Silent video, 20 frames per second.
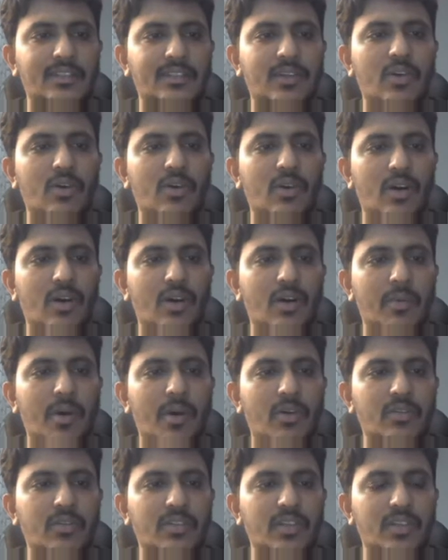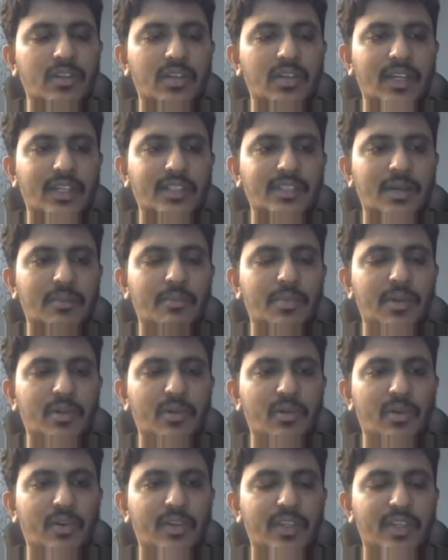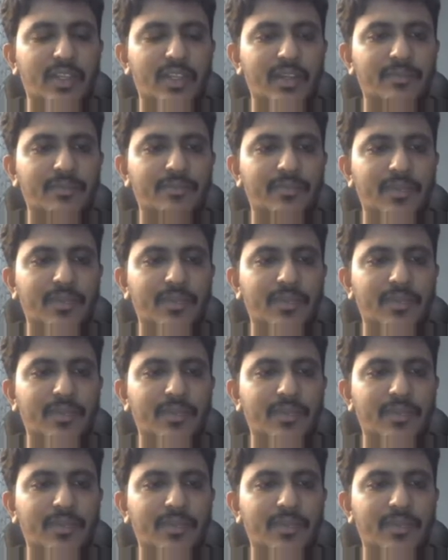go about the example over here.